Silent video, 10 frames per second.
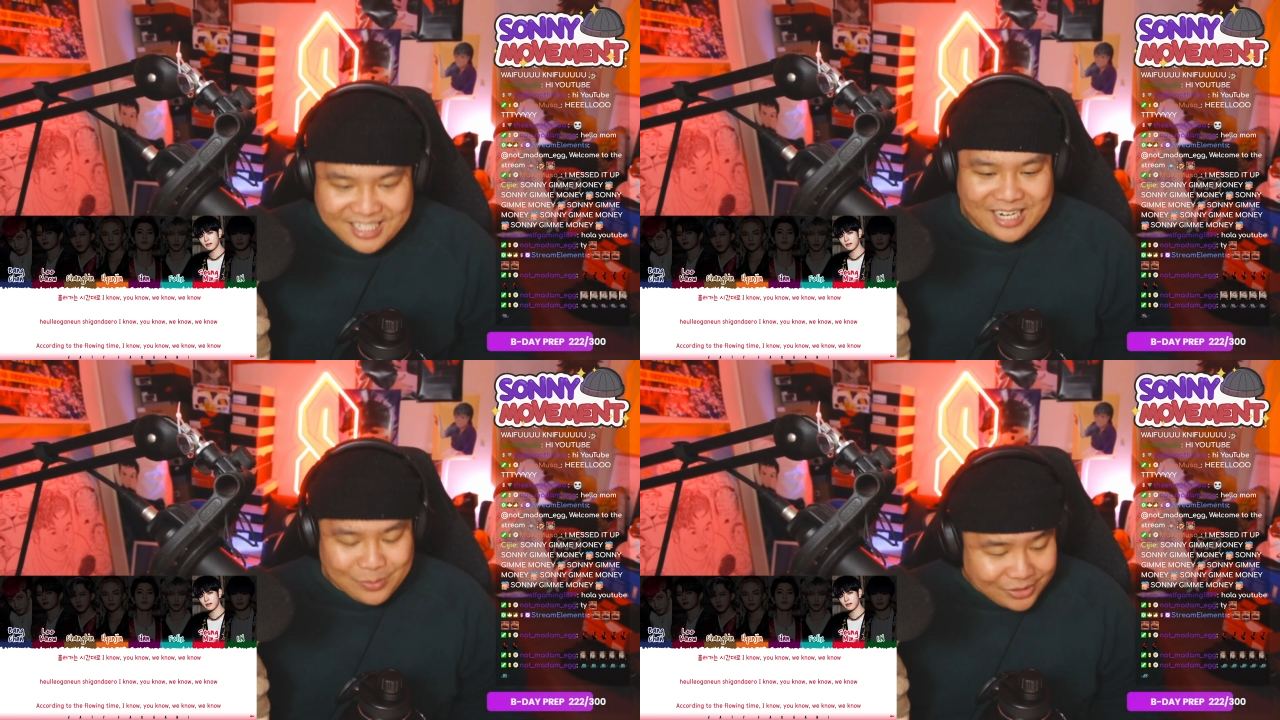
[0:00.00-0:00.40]

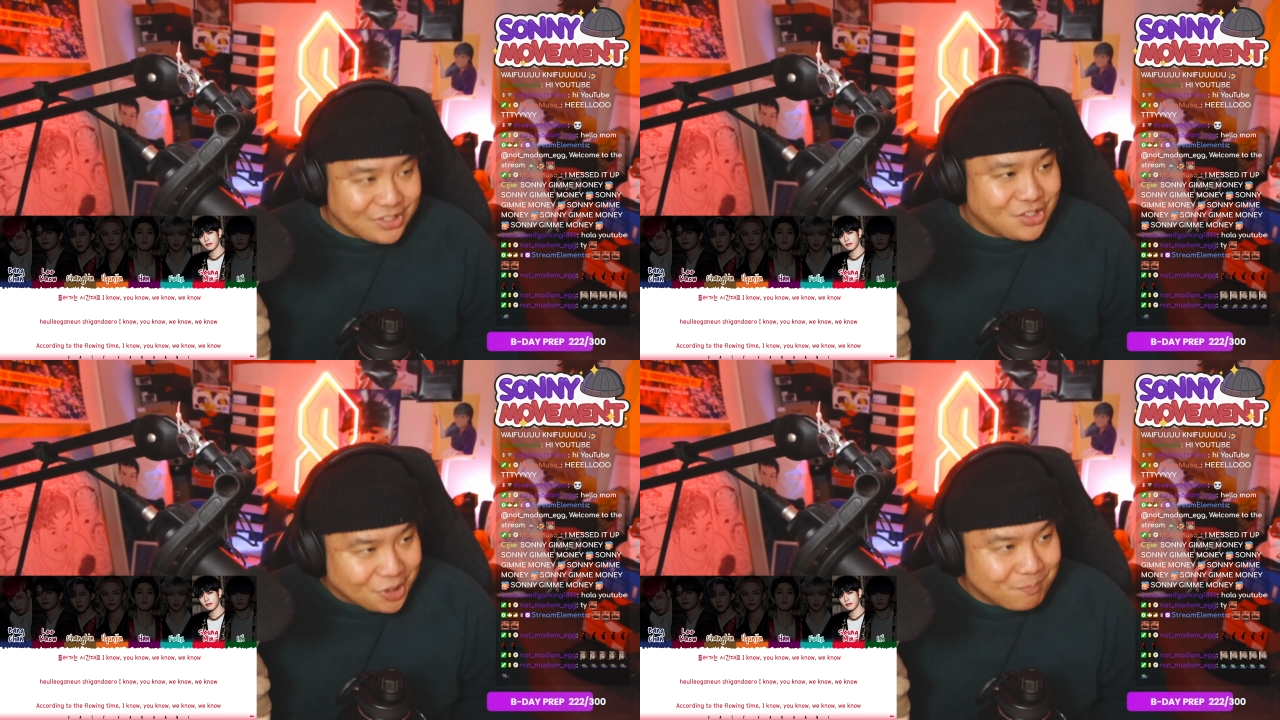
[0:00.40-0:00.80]
And we're
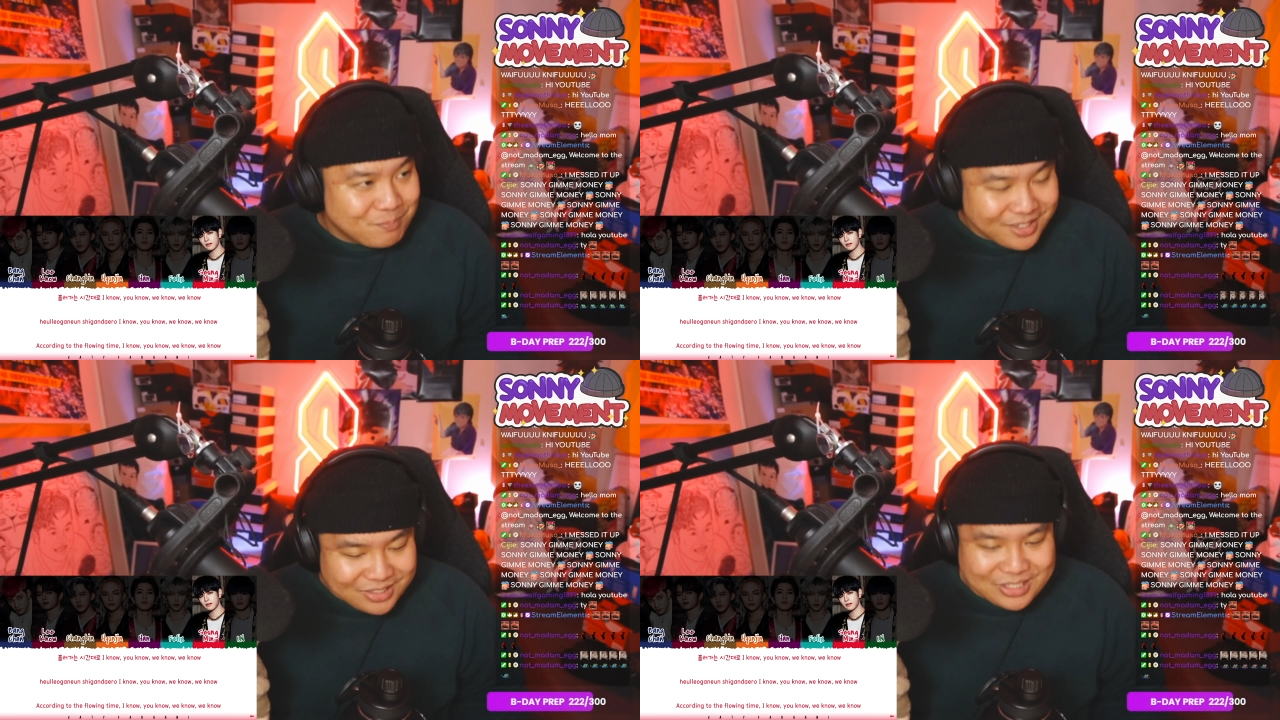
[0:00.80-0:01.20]
just
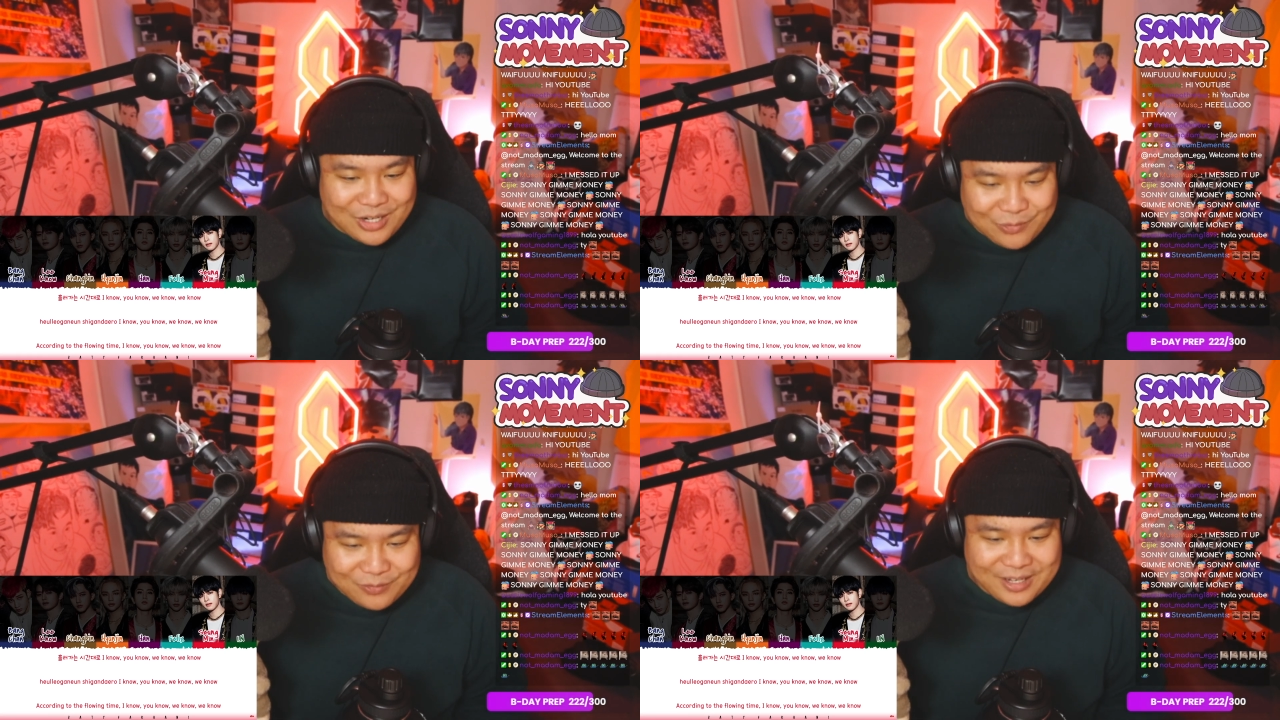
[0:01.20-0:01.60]
jumping and
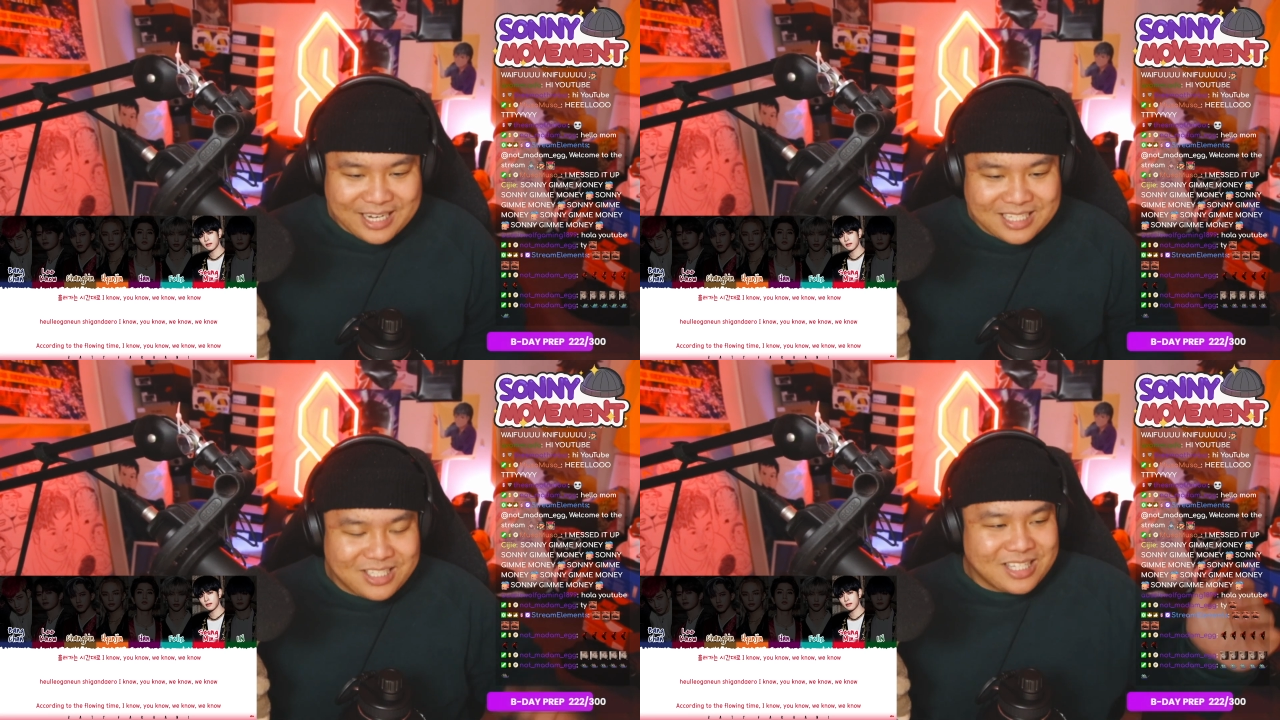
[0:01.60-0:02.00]
stuff.
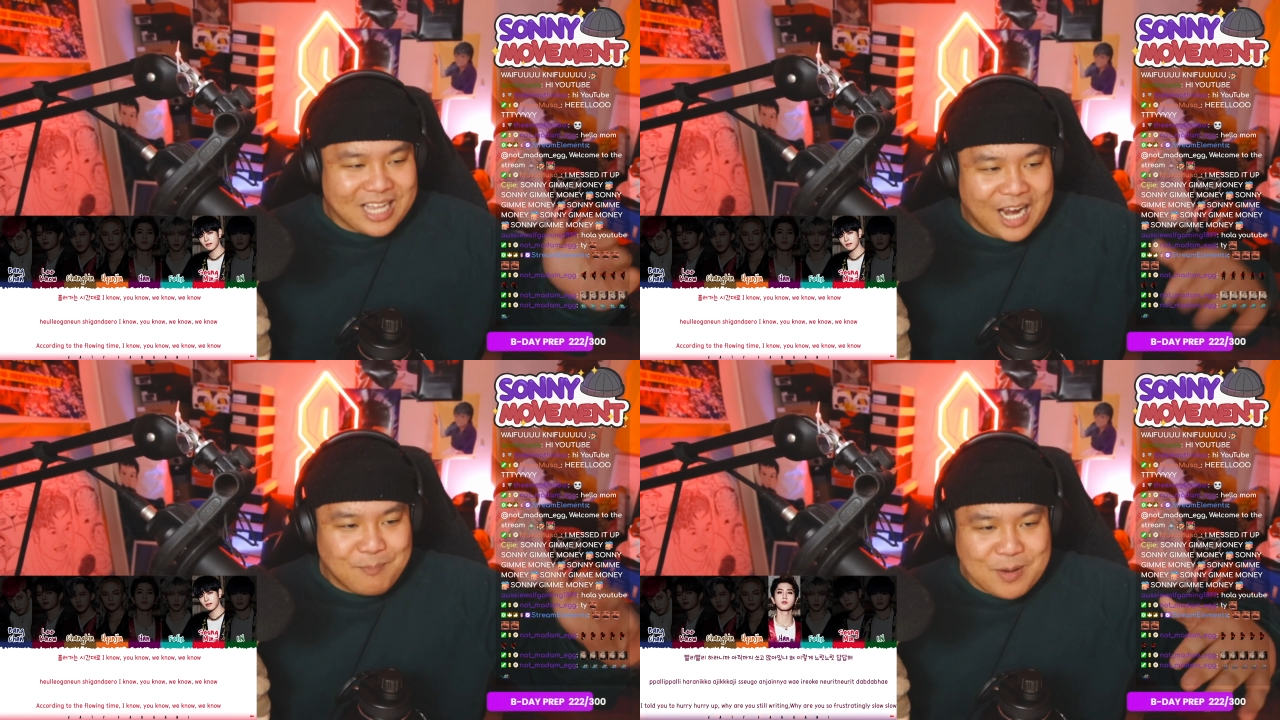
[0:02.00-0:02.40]
It, this is the
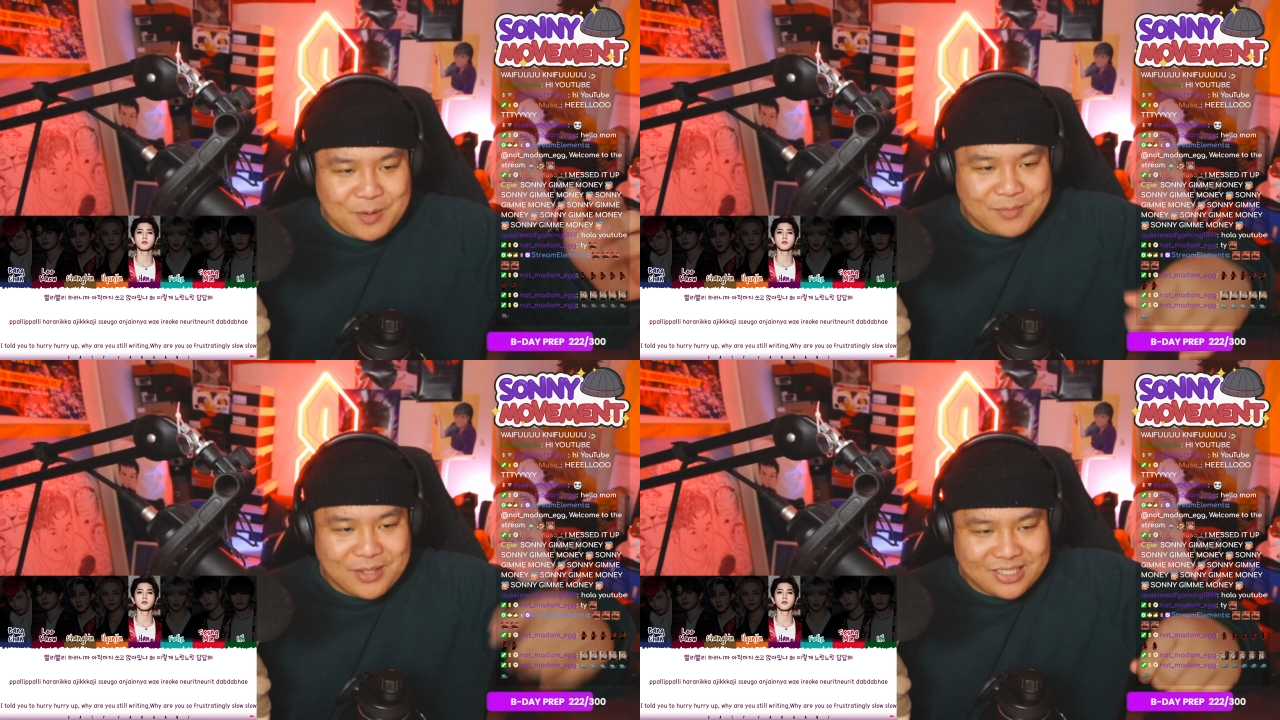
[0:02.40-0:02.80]
hype E P
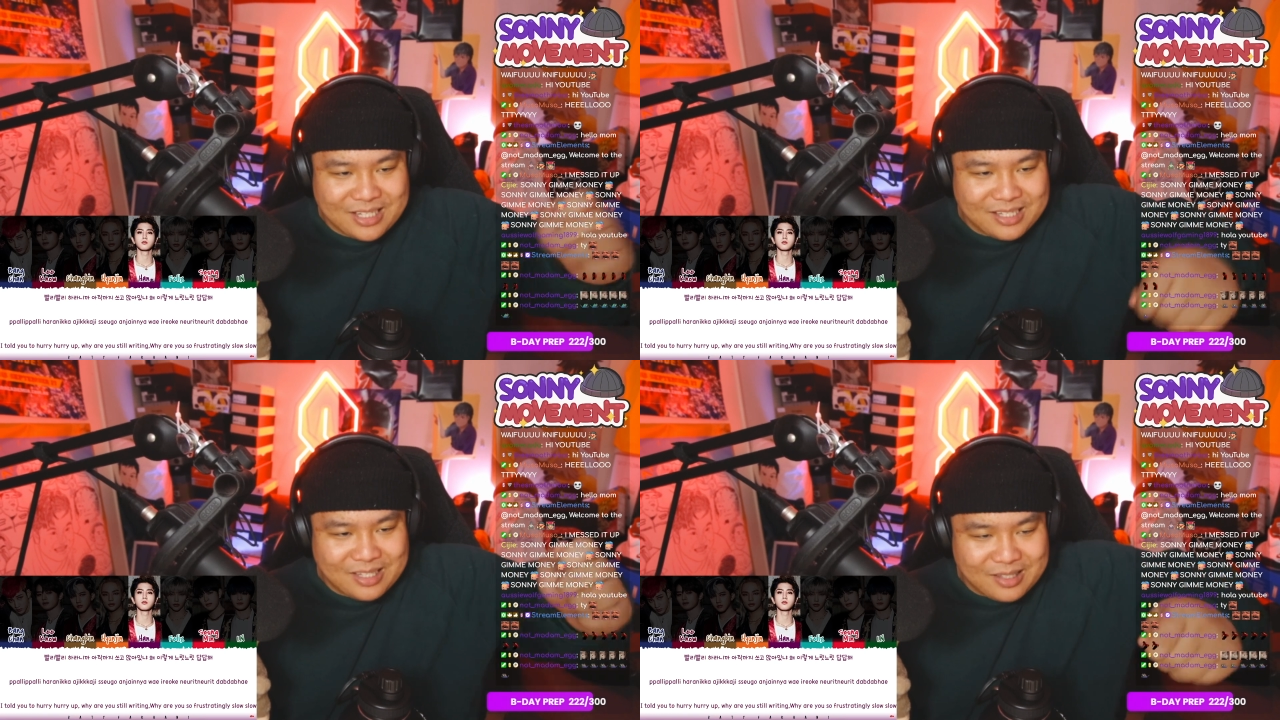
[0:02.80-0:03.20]
M, this
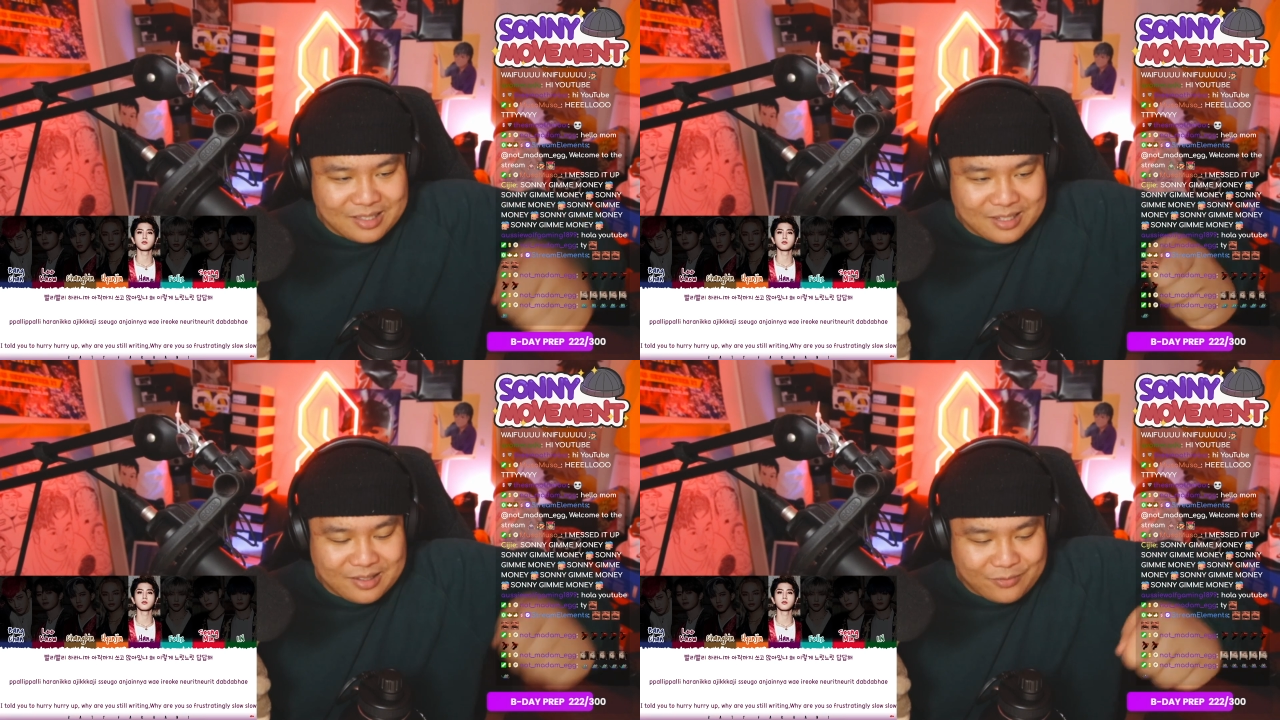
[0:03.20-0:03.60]
the, the,
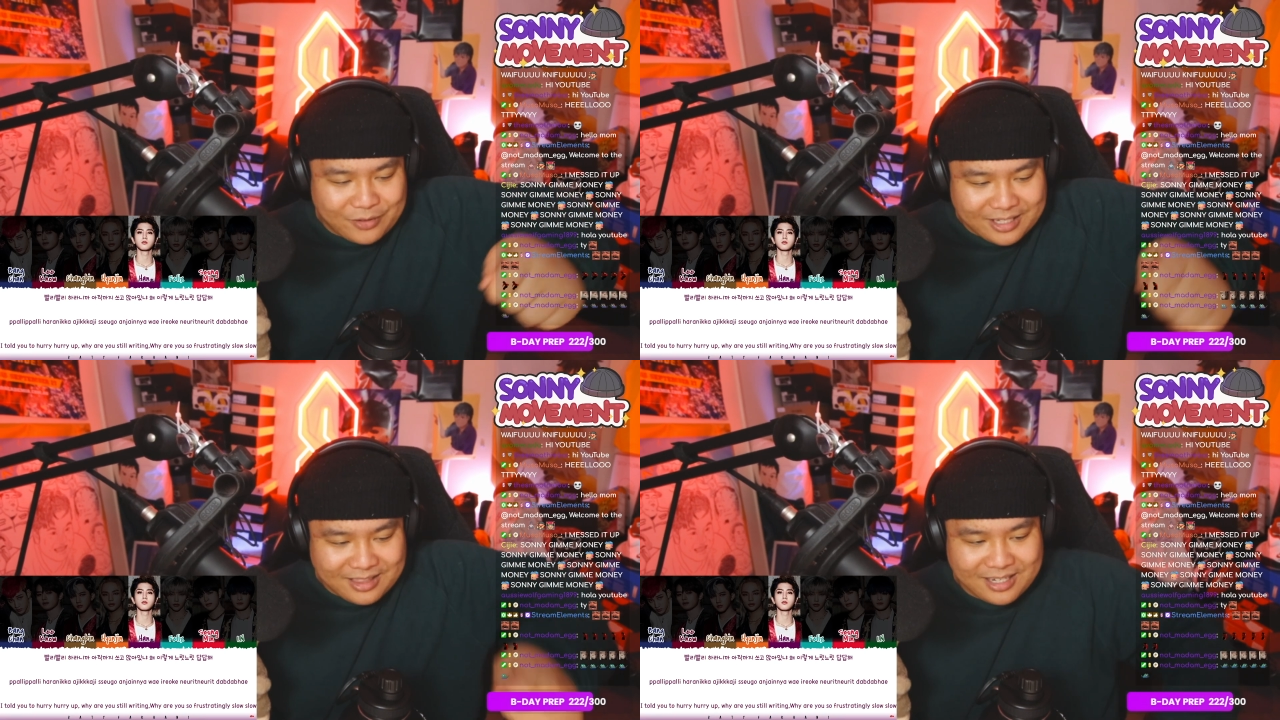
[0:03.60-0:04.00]
the, the
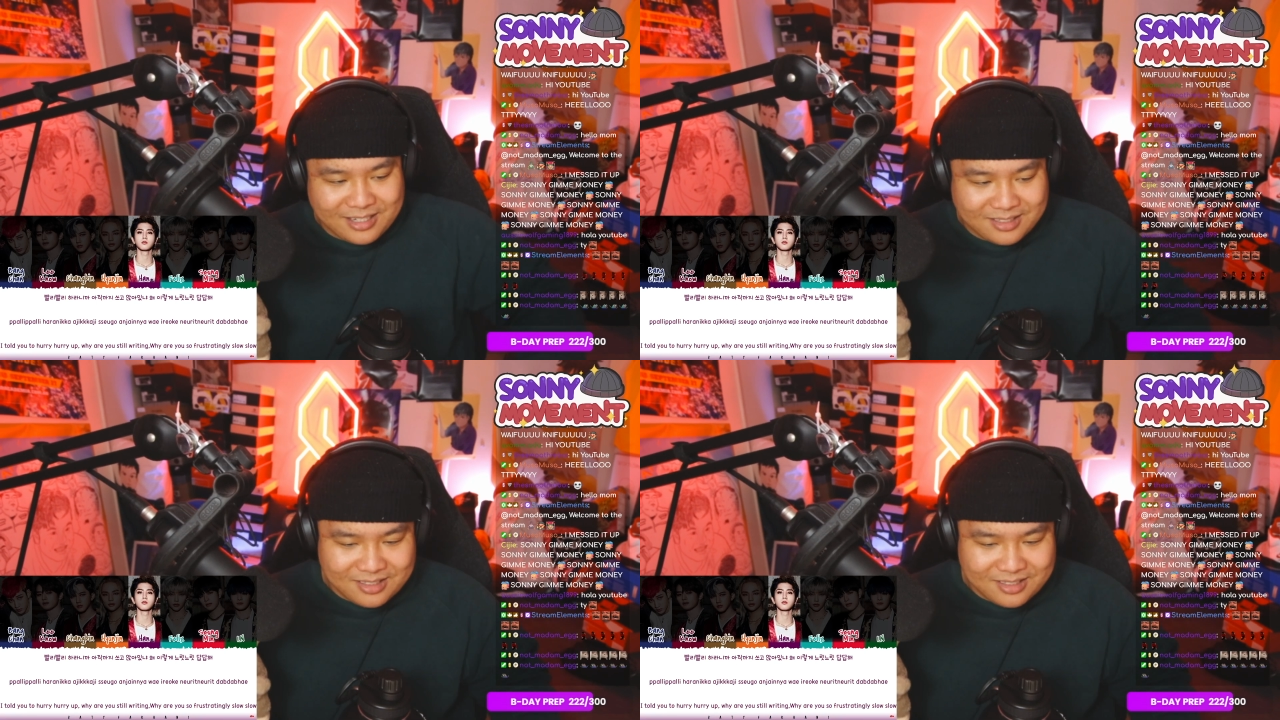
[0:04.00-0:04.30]
fucking thing.